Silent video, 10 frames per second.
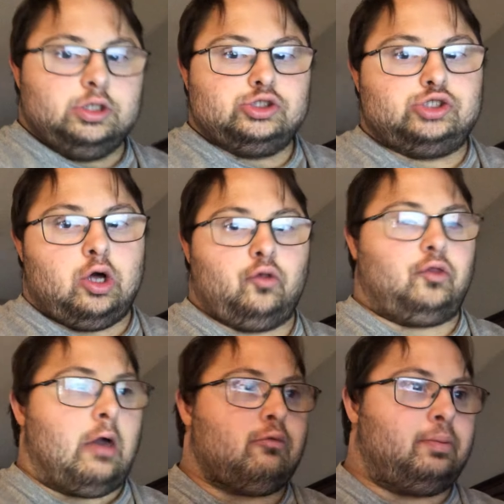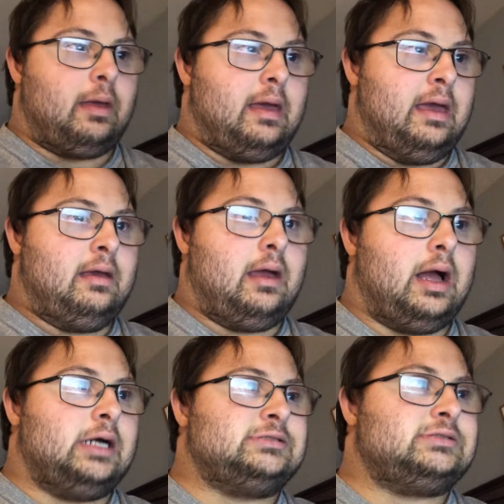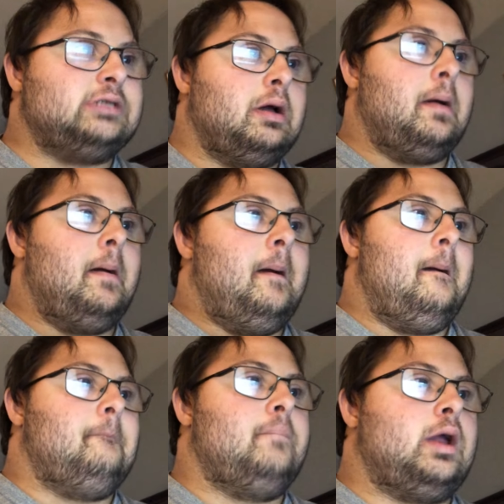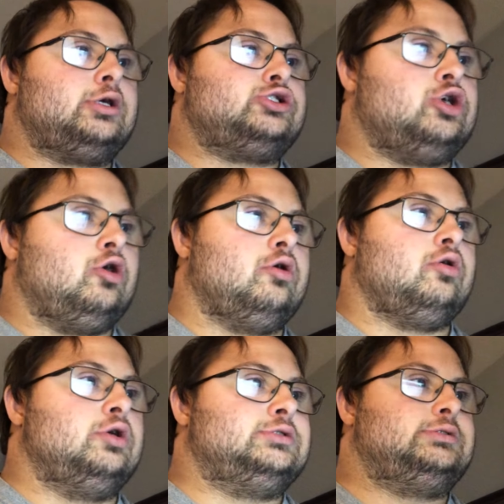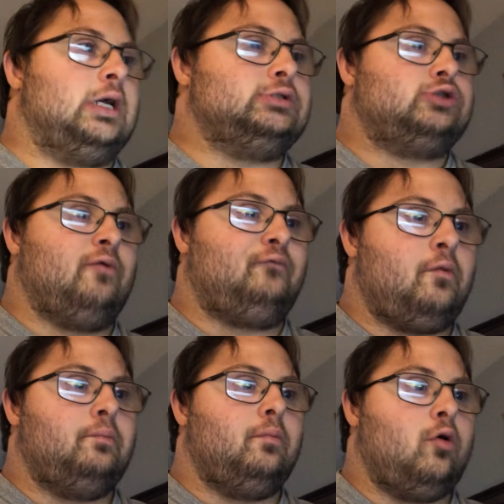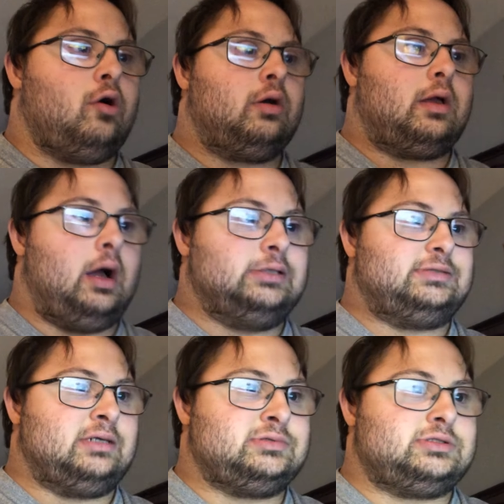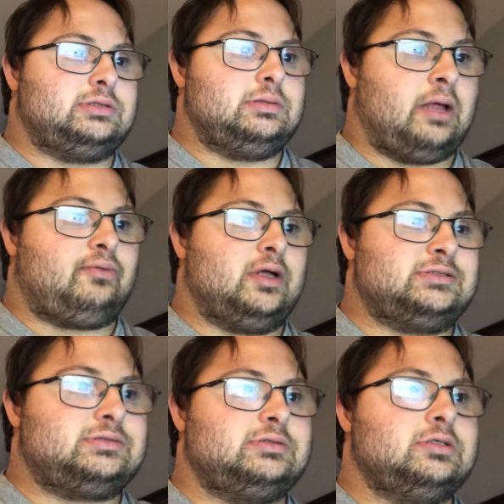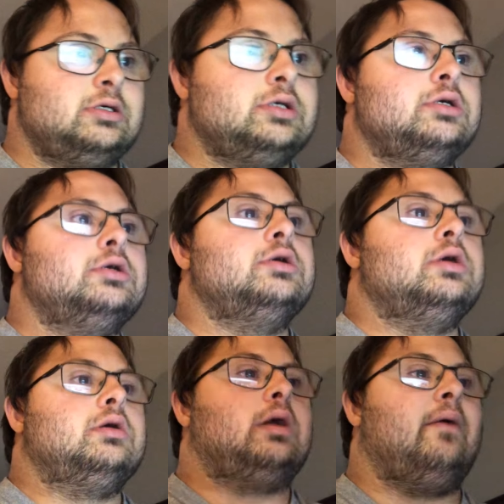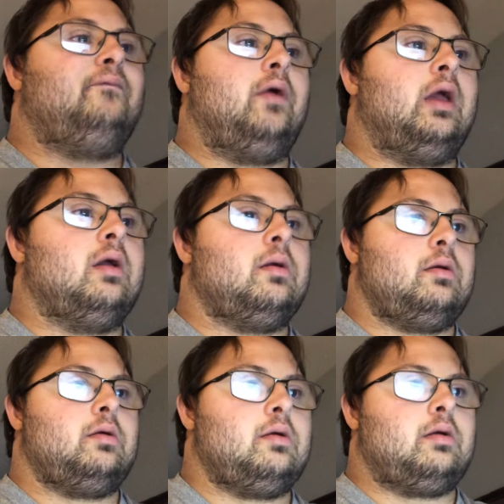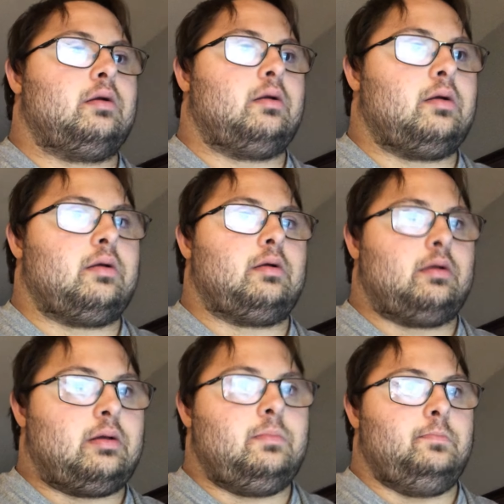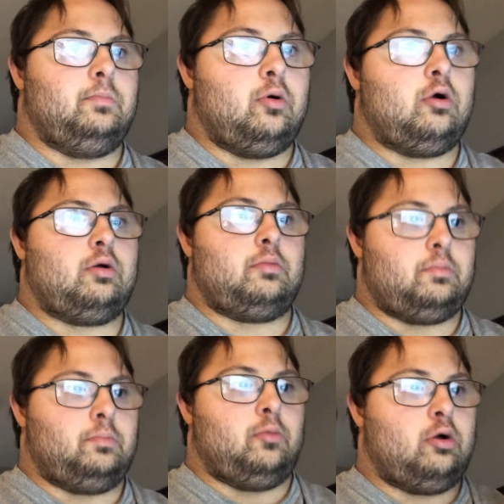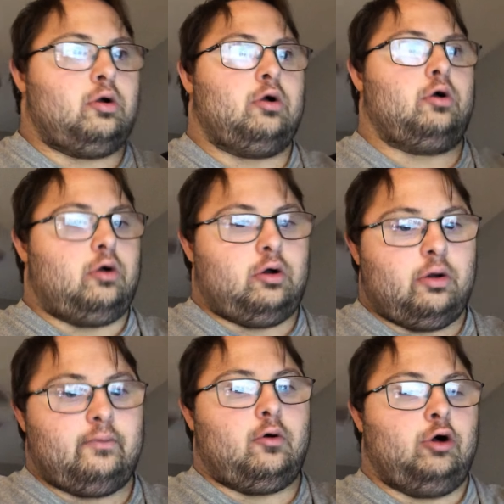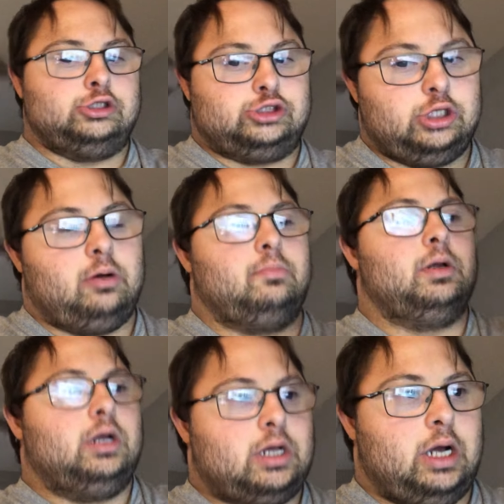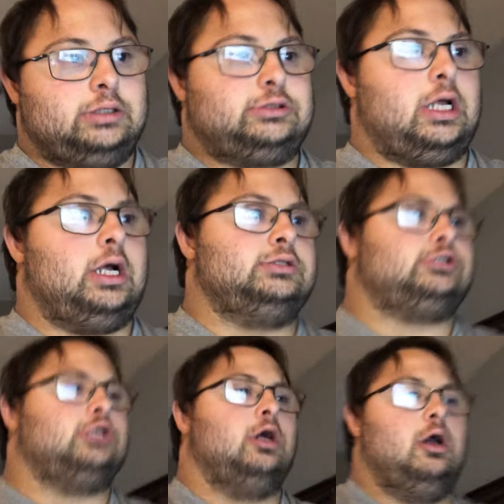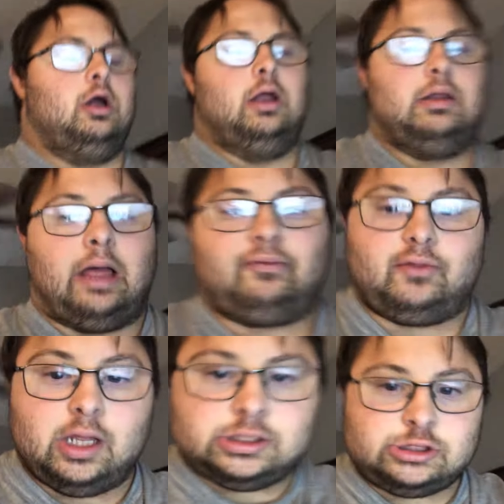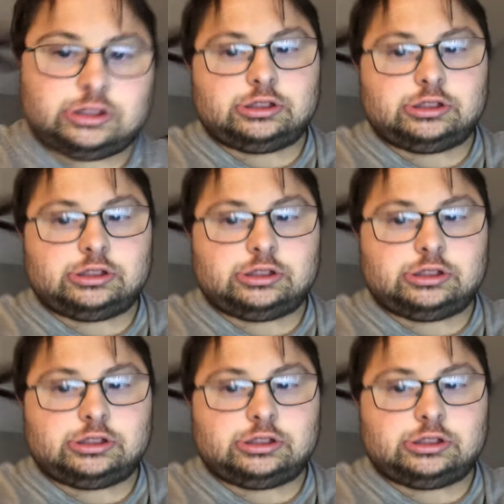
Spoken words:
So that would be it, guys. Make sure you stay tuned for more content like this. Come see more of awesome content like this.